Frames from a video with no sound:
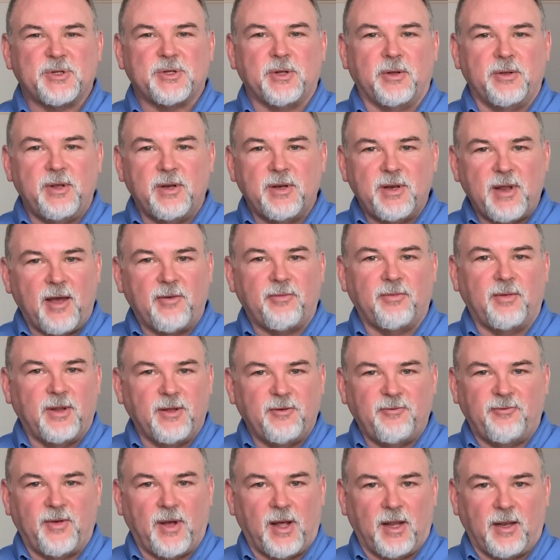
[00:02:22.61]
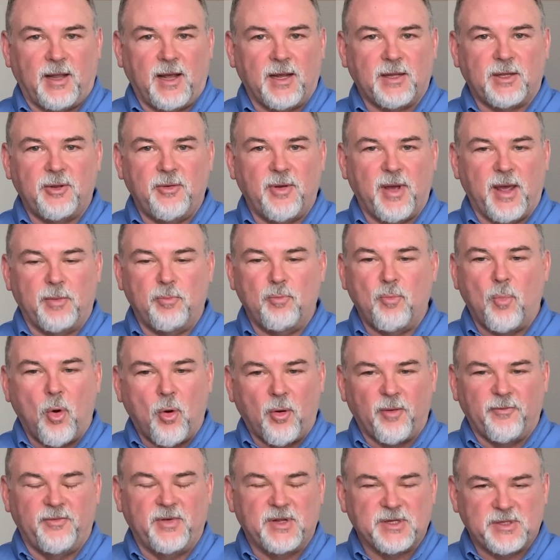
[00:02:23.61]
So you definitely felt like you had
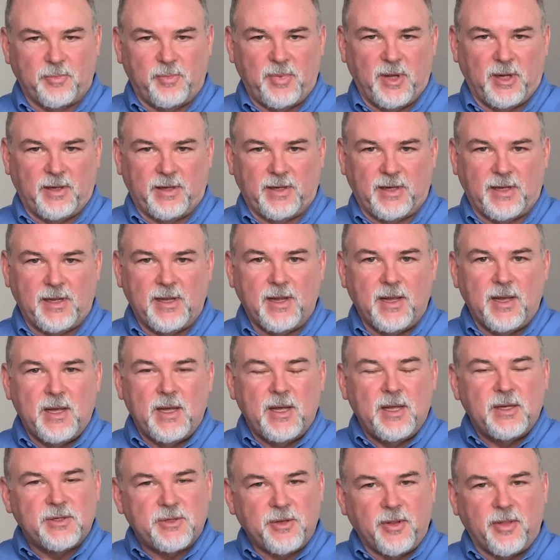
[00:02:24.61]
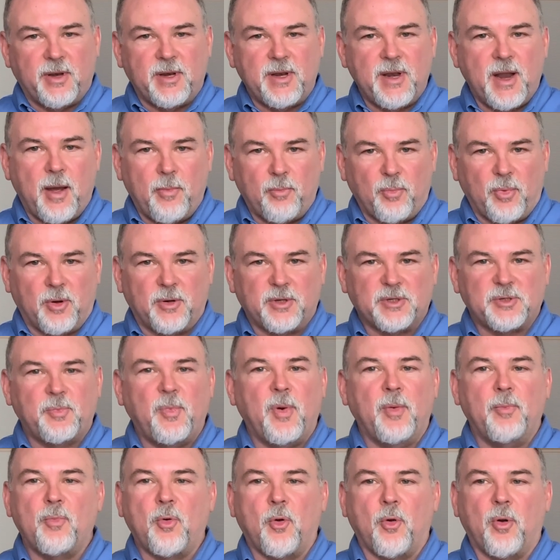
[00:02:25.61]
more visibility to the numbers,
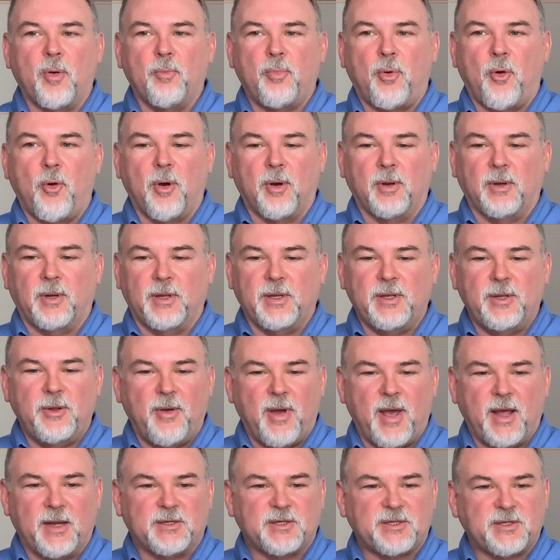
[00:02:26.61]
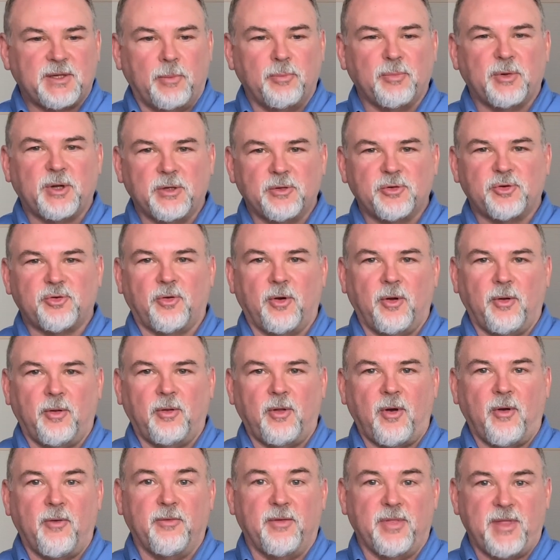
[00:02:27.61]
but more importantly, you had some
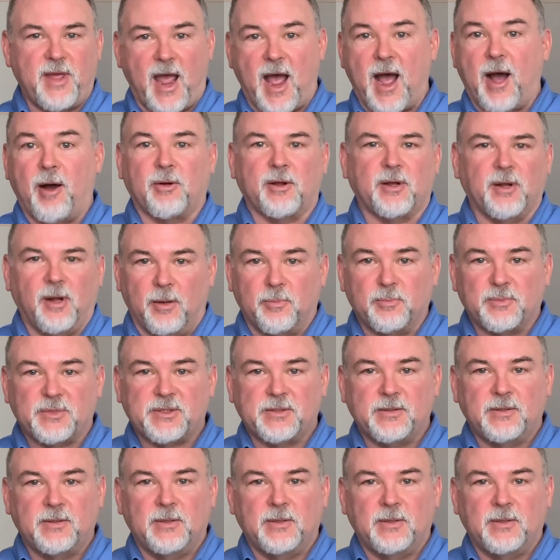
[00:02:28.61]
control over the outcomes.